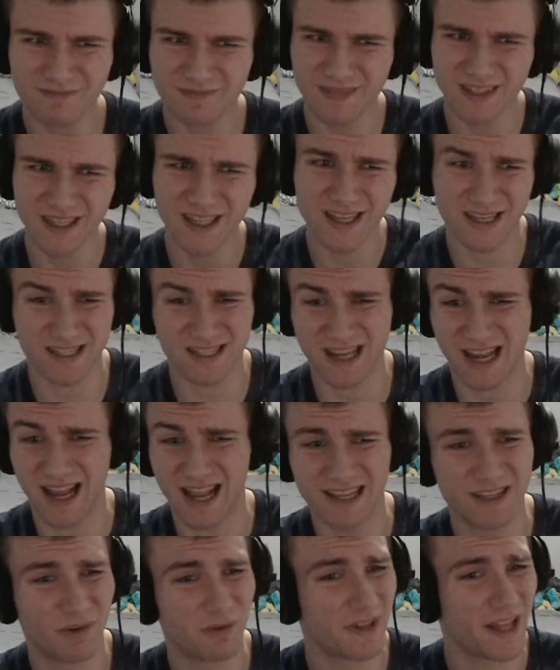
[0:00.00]
Because I
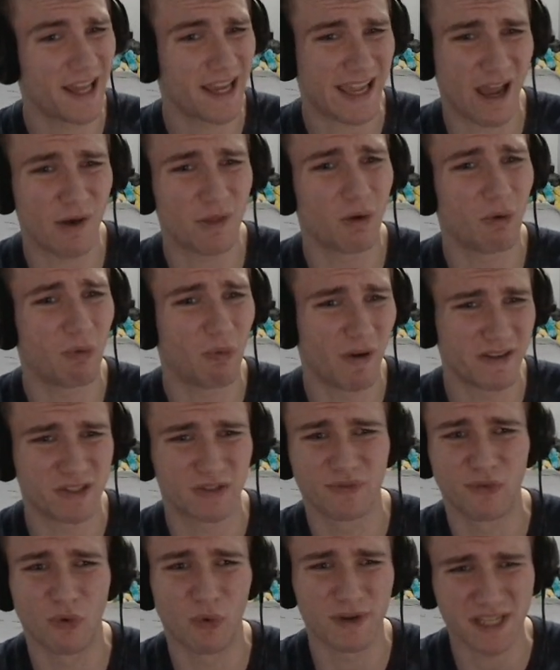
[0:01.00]
don't like how the one's
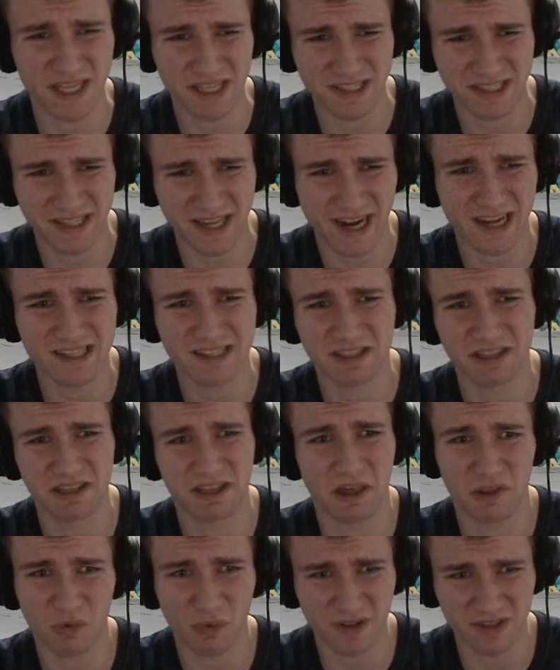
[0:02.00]
14 seconds and the other
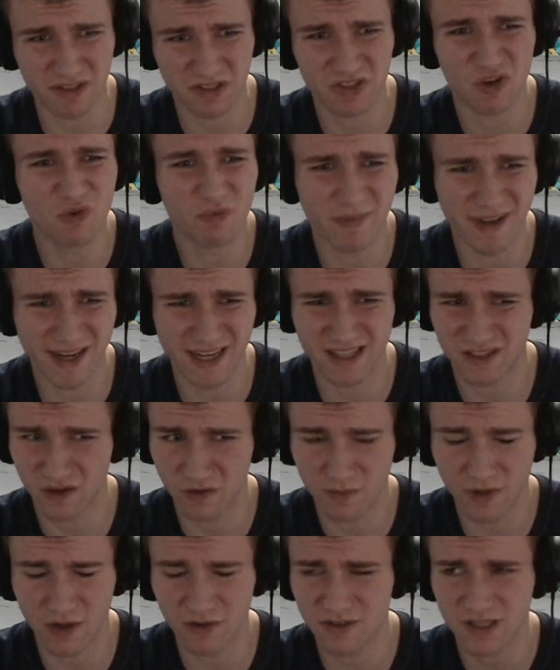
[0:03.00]
one's 2 minutes
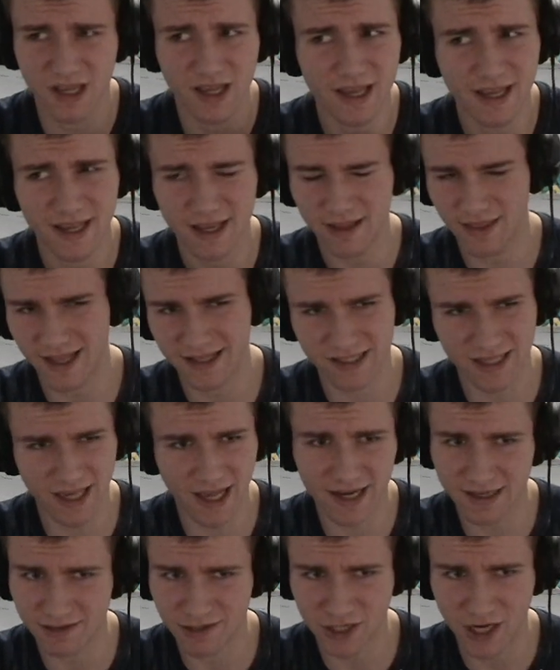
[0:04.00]
almost. That's got to
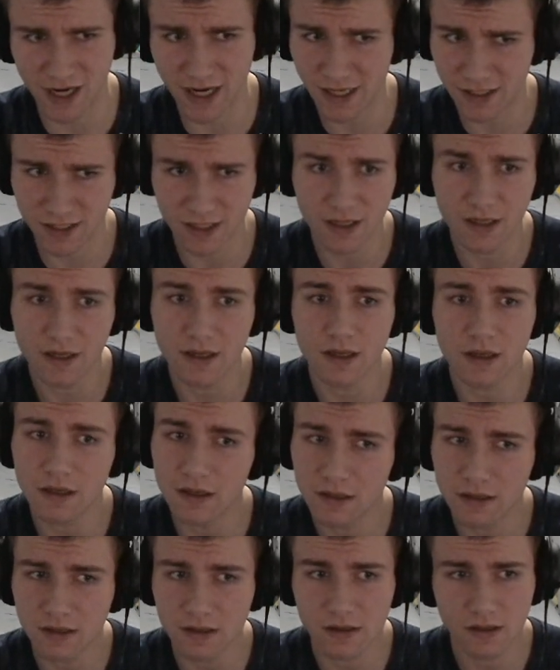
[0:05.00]
change.
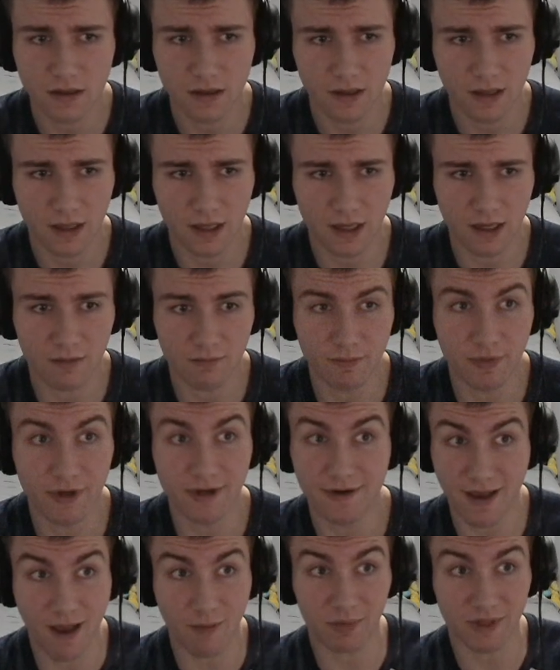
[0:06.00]
But
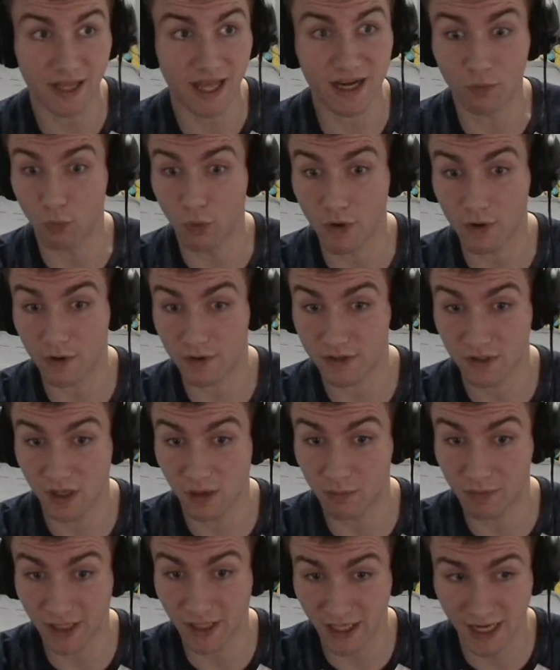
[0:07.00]
I'm glad it worked. I'm
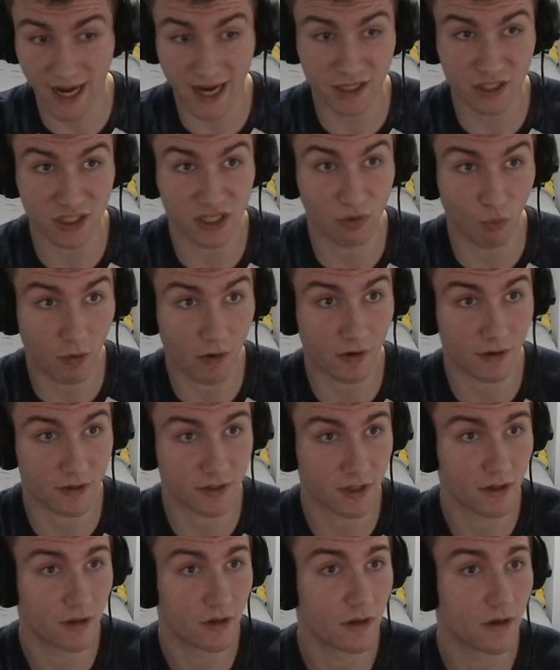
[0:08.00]
glad it actually worked.
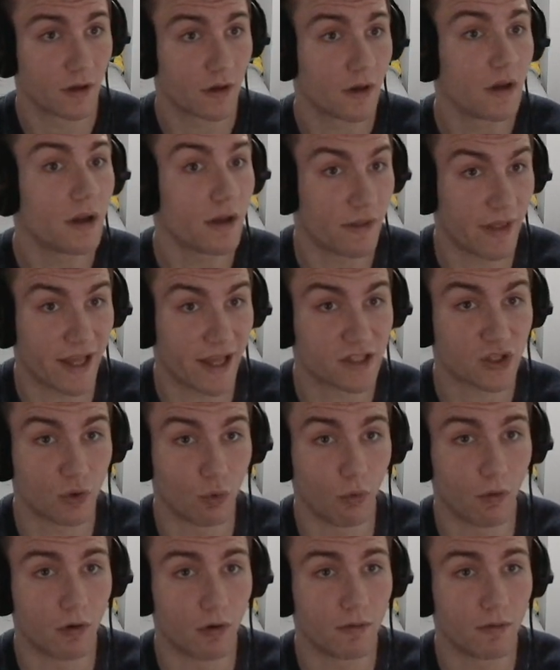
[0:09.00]
That's cool.